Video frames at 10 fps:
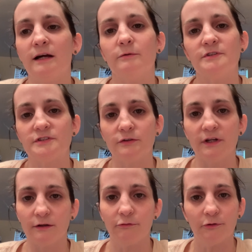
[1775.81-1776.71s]
I would still
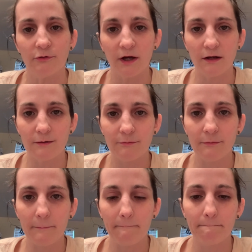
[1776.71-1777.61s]
get a food item.
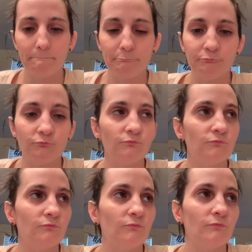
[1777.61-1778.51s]
And go to T
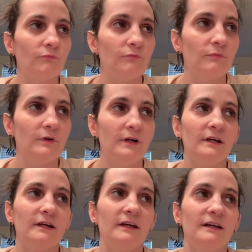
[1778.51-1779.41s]
Swirl
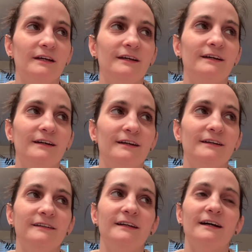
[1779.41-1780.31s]
to get a crepe.
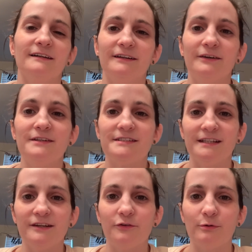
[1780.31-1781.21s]
Yeah, go to
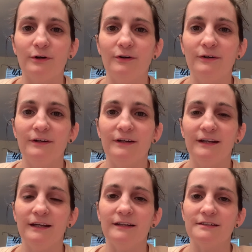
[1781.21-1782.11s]
T Swirl
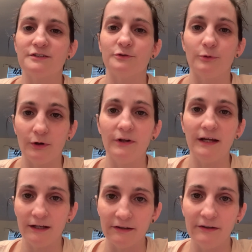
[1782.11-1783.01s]
in Squirrel
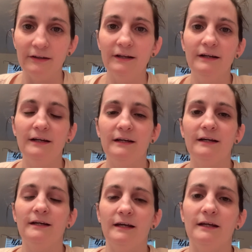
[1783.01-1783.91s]
Hill
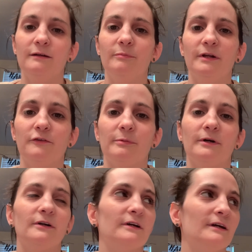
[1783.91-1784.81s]
in
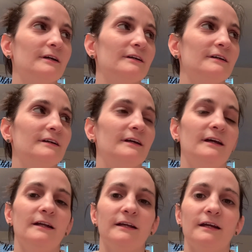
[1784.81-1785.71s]
Pittsburgh. Yes.
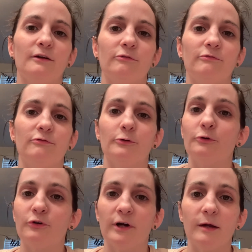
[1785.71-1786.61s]
And get a
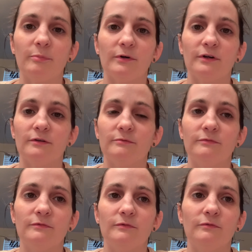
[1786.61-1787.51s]
fruit crepe or a
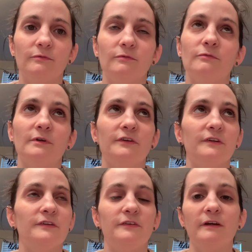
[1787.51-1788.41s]
what is
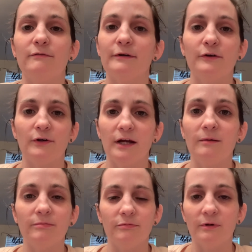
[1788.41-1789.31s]
it, savory
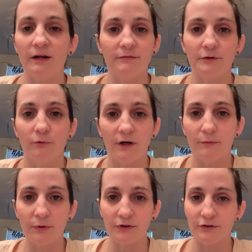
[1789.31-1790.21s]
crepe, whatever you want,
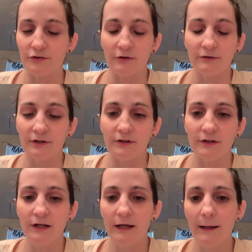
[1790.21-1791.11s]
but they're so good.
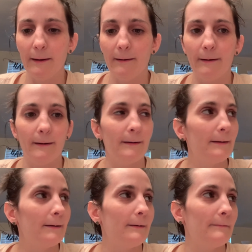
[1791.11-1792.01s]
With extra custard.